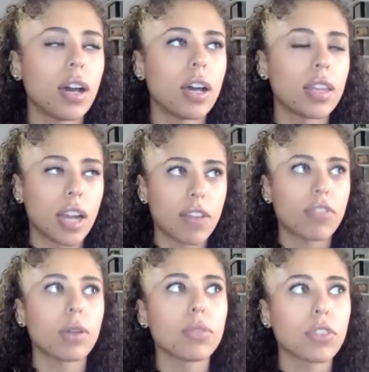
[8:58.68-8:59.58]
I
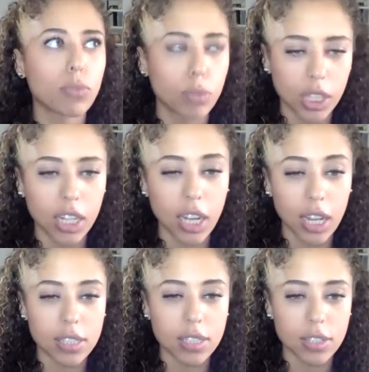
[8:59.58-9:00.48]
felt really
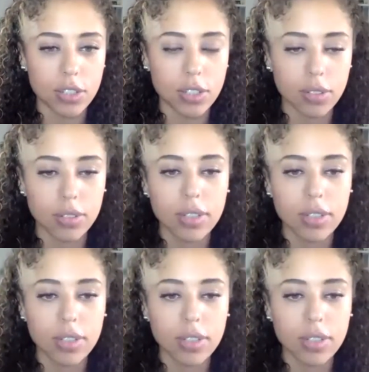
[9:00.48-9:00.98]
connected to.